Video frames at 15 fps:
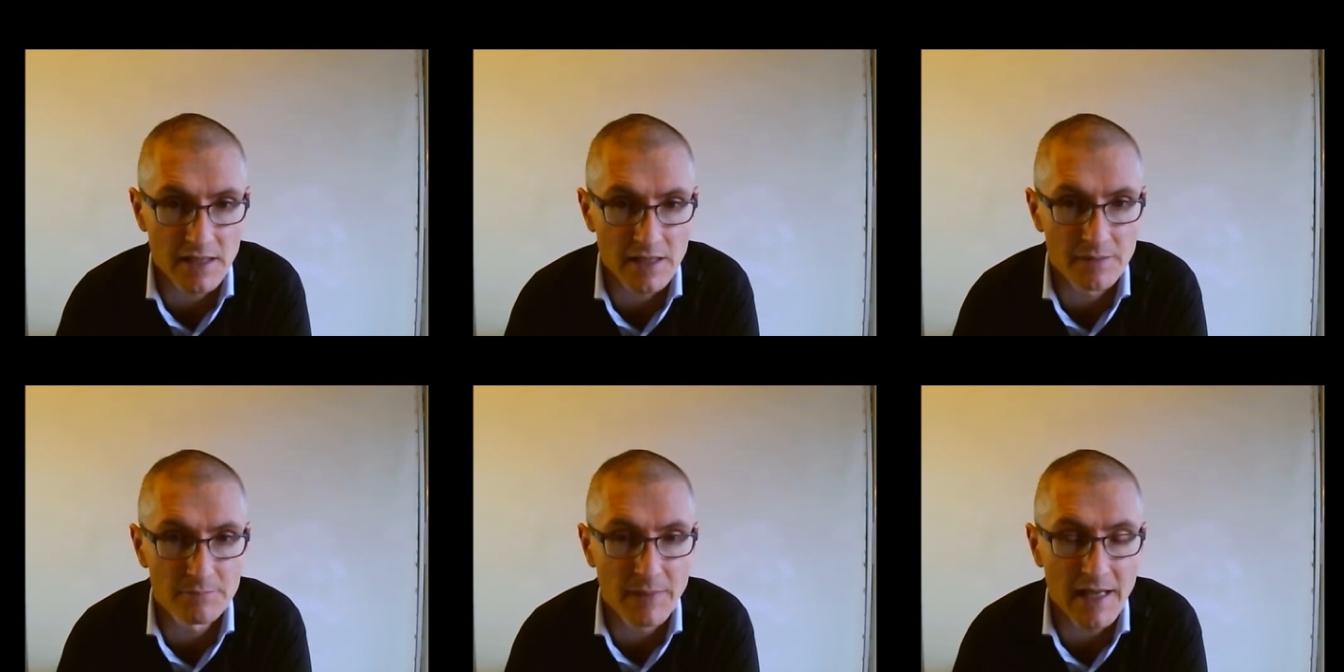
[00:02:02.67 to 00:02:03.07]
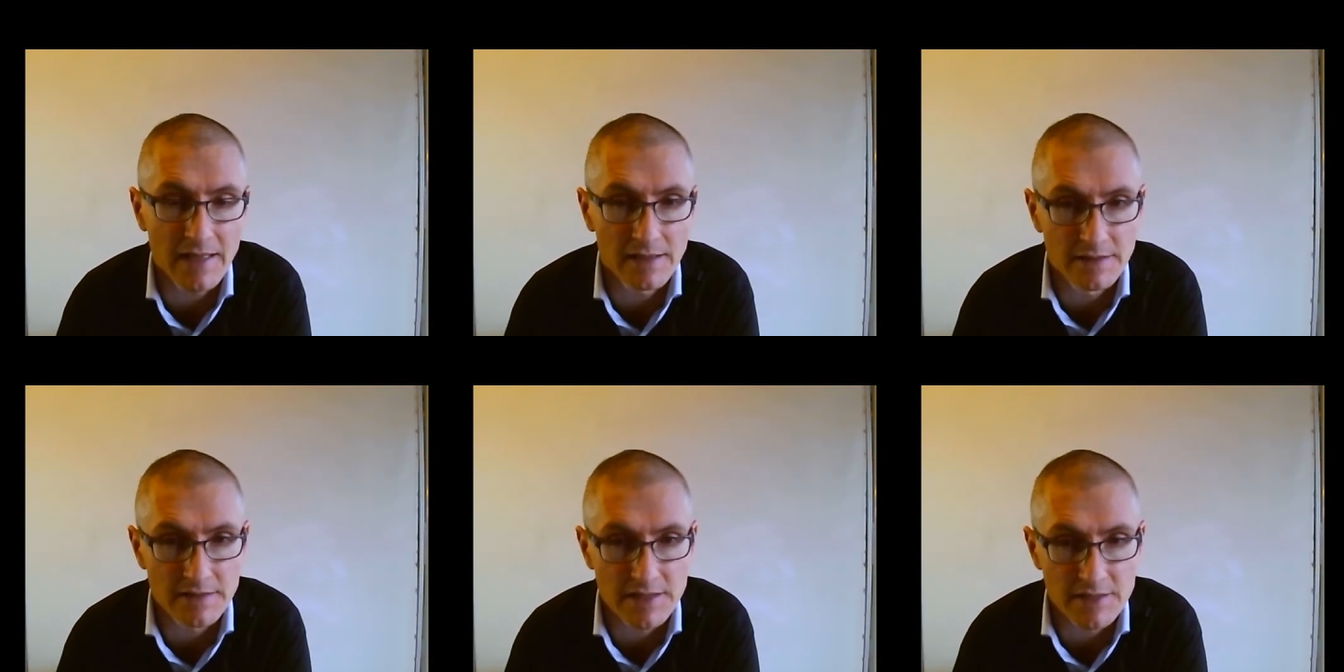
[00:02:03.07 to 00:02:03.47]

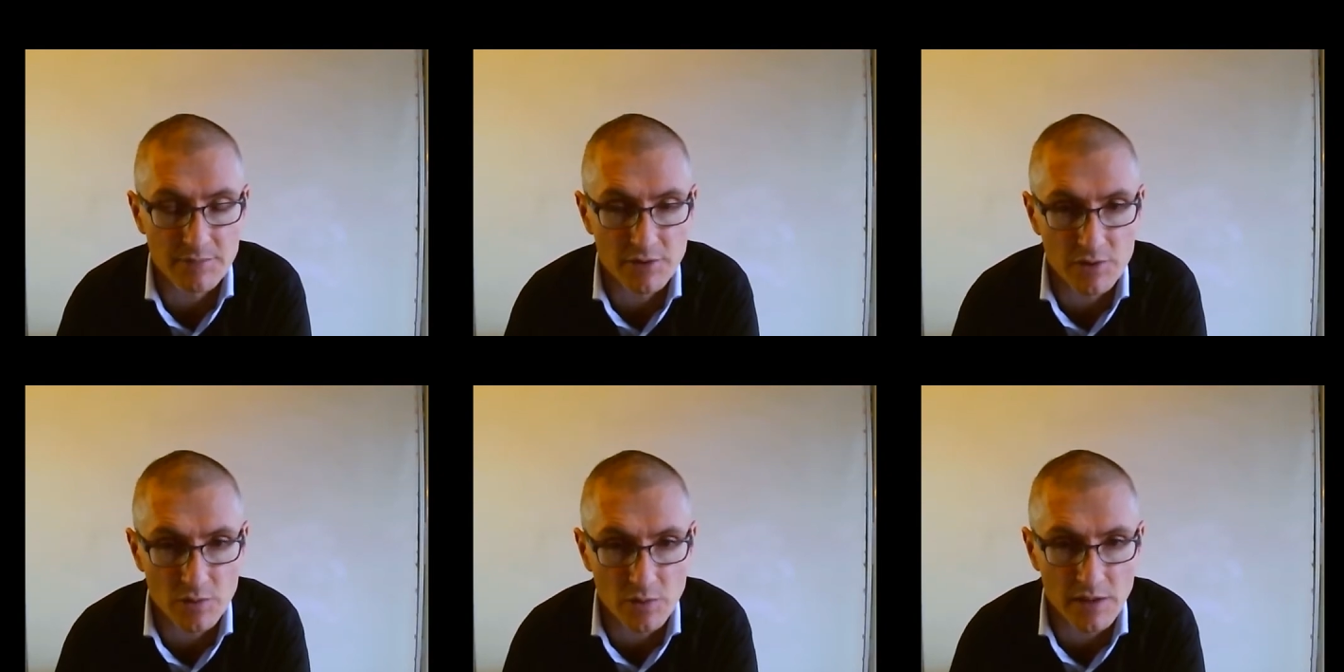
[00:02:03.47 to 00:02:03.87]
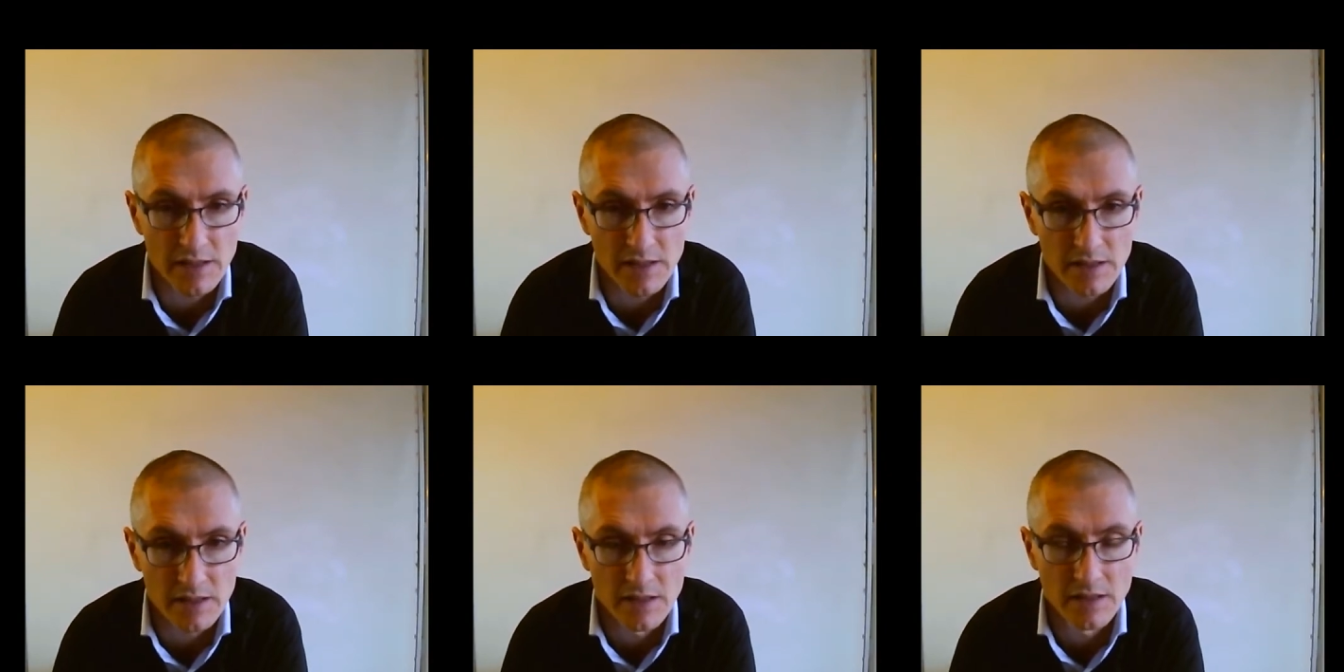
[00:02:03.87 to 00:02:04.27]
balance
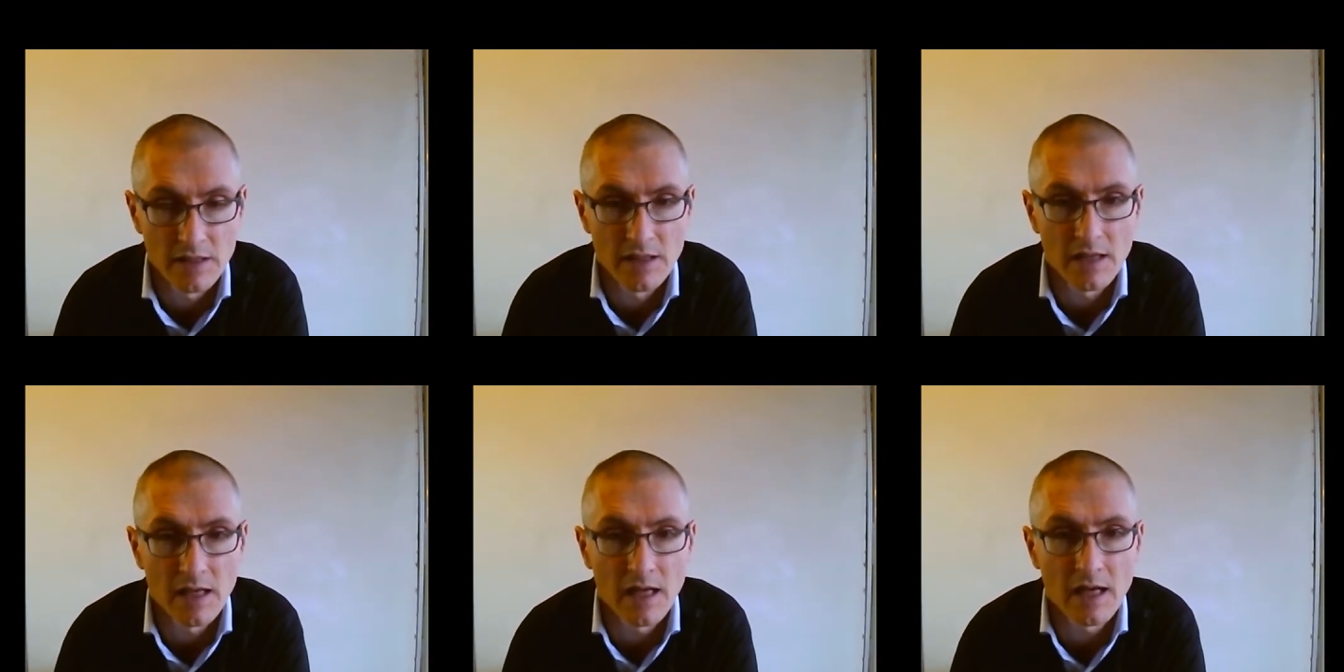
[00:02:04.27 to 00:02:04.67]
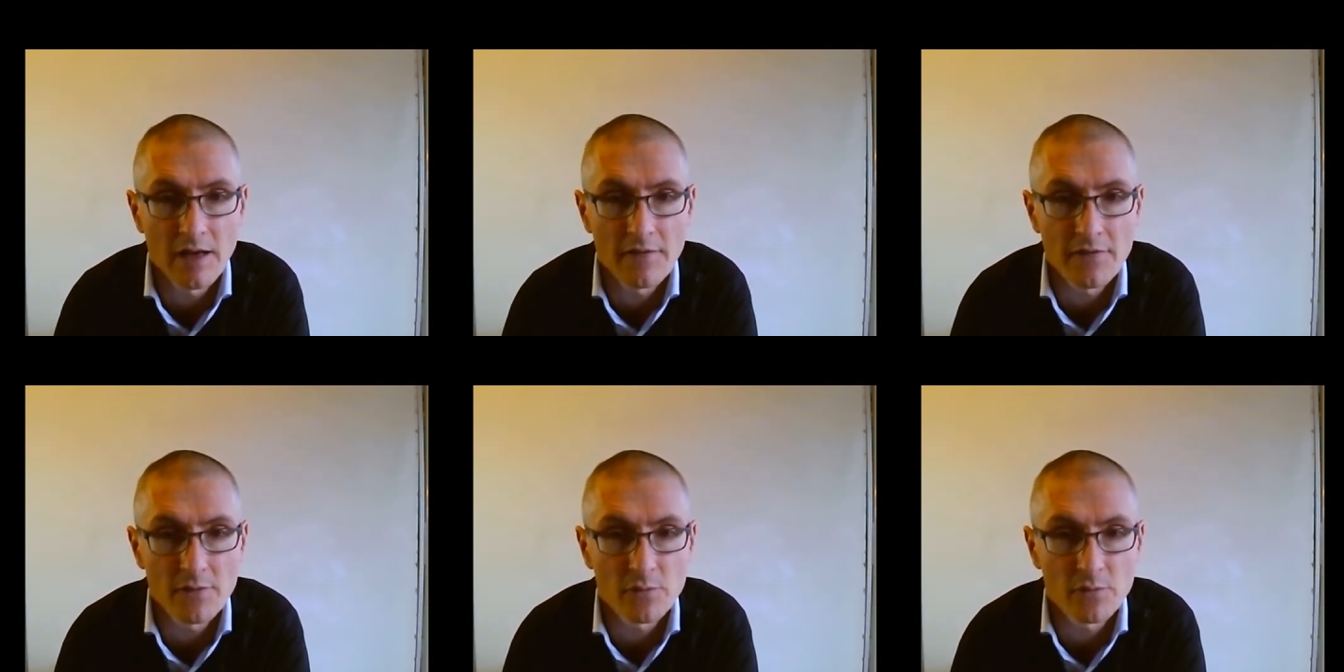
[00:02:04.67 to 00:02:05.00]
between the